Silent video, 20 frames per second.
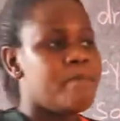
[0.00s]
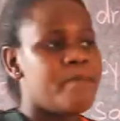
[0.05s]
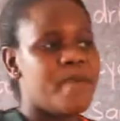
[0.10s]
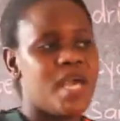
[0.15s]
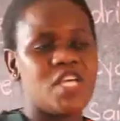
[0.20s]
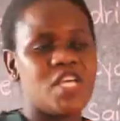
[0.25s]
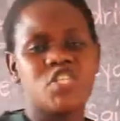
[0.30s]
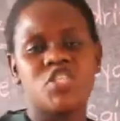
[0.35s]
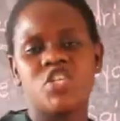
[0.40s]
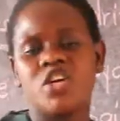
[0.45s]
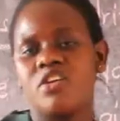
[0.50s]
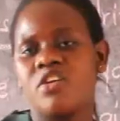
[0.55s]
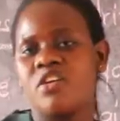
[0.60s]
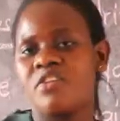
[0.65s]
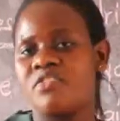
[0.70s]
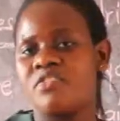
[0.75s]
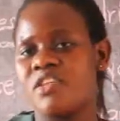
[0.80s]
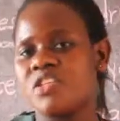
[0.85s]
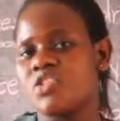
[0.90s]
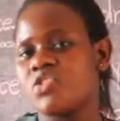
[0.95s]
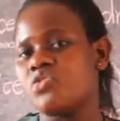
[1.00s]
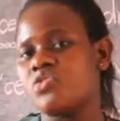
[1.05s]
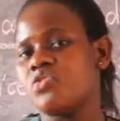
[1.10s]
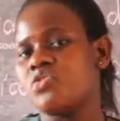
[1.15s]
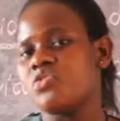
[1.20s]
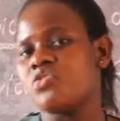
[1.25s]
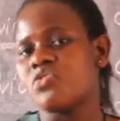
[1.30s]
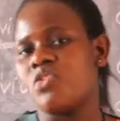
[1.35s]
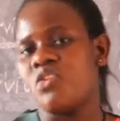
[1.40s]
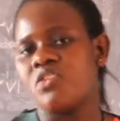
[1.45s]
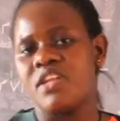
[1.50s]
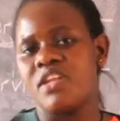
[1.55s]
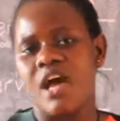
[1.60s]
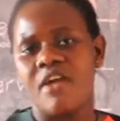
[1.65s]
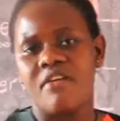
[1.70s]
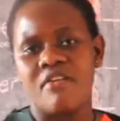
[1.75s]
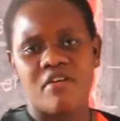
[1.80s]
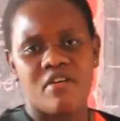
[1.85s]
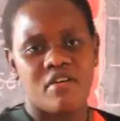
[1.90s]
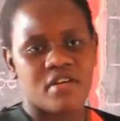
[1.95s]
mention those things you use on
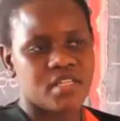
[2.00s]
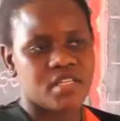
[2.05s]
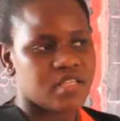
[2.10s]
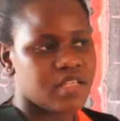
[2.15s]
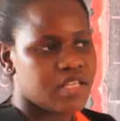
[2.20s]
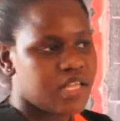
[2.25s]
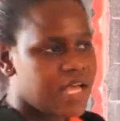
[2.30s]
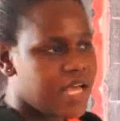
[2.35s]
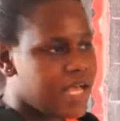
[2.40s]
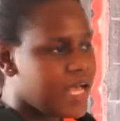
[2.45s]
the road.